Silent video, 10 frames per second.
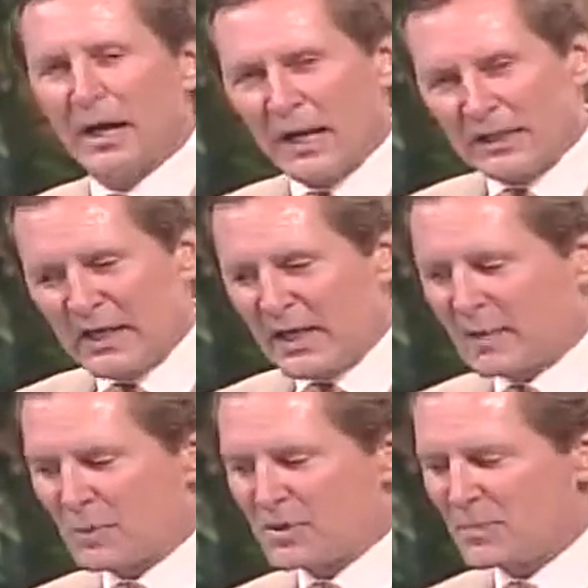and gain
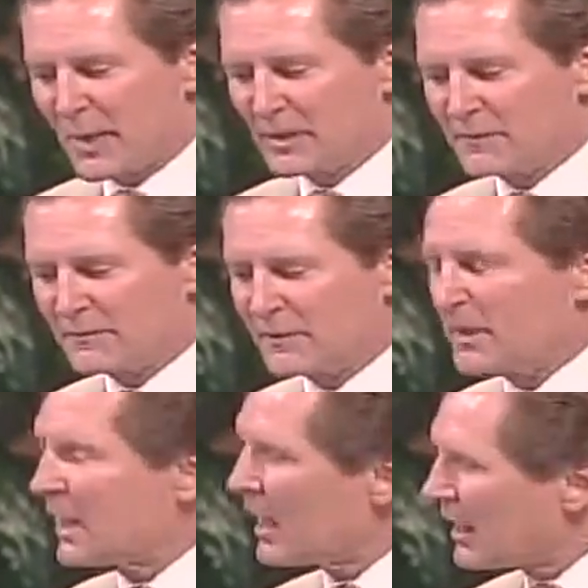a perspective,
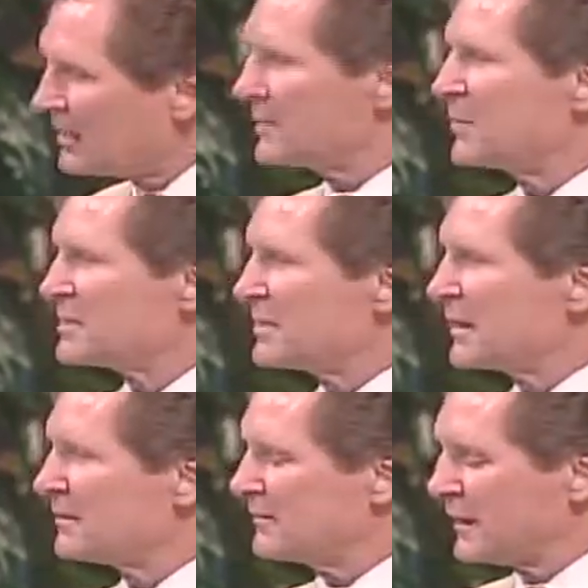a heightened
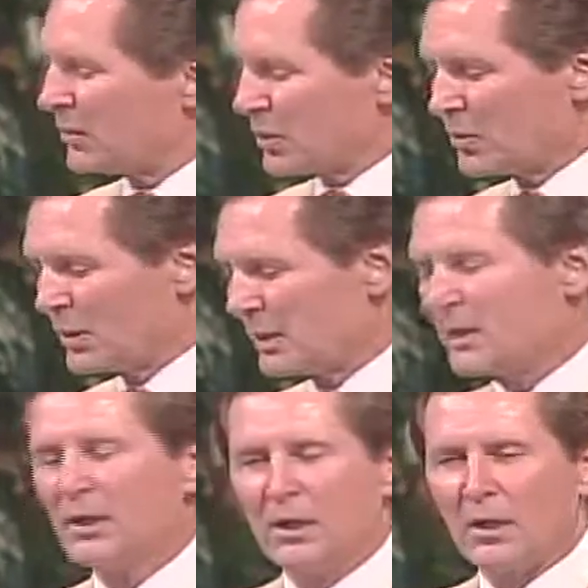perspective that we're
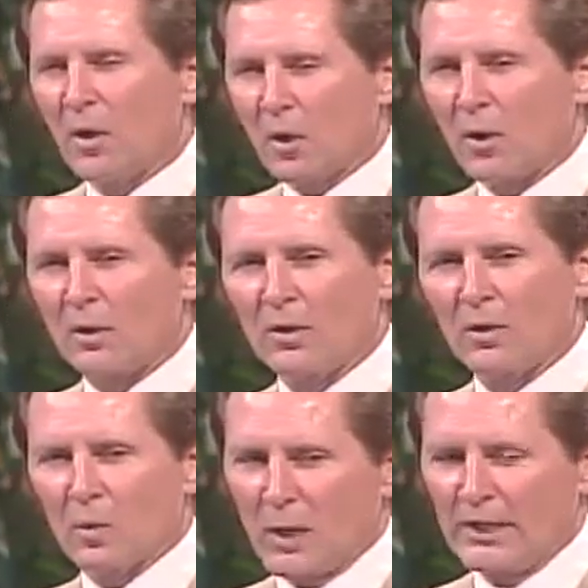really all
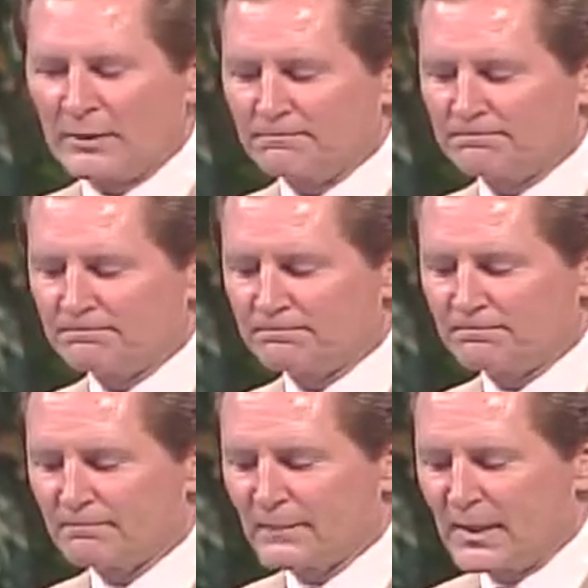one.
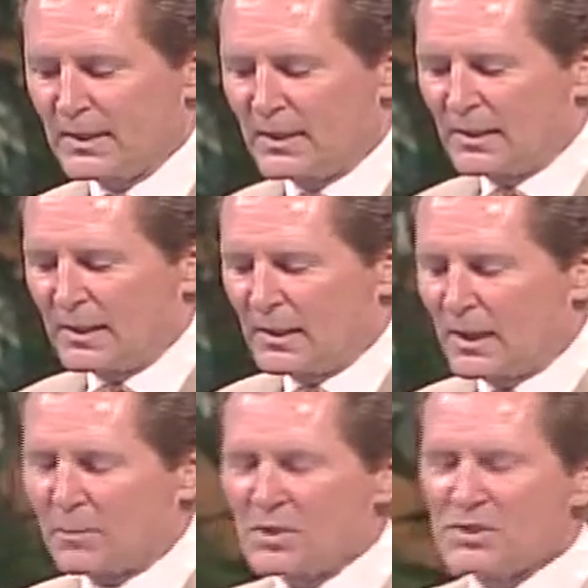
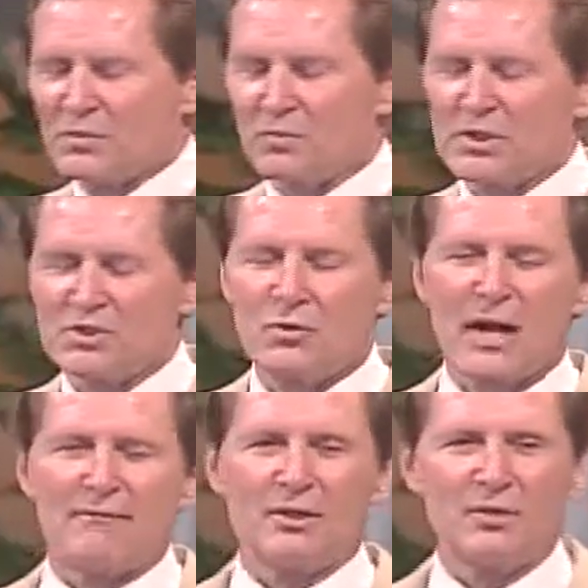A person was
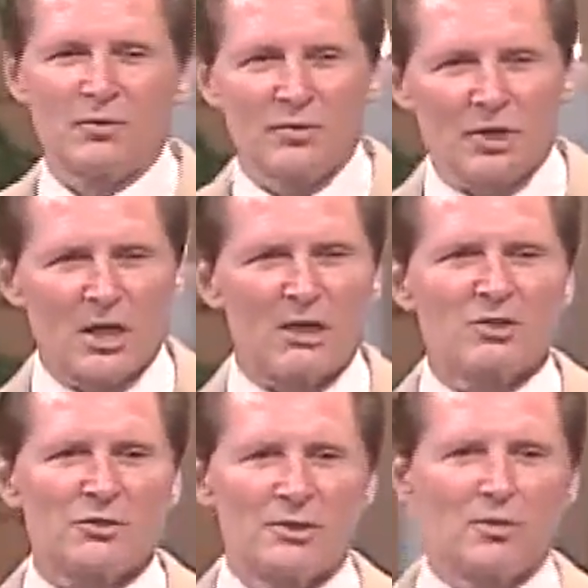driving through the
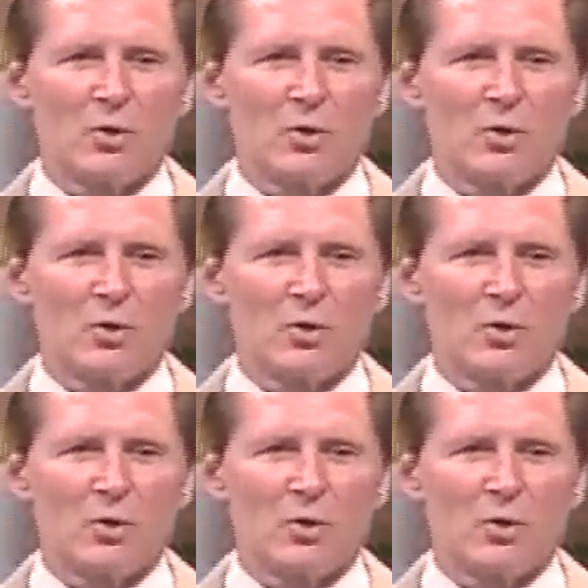country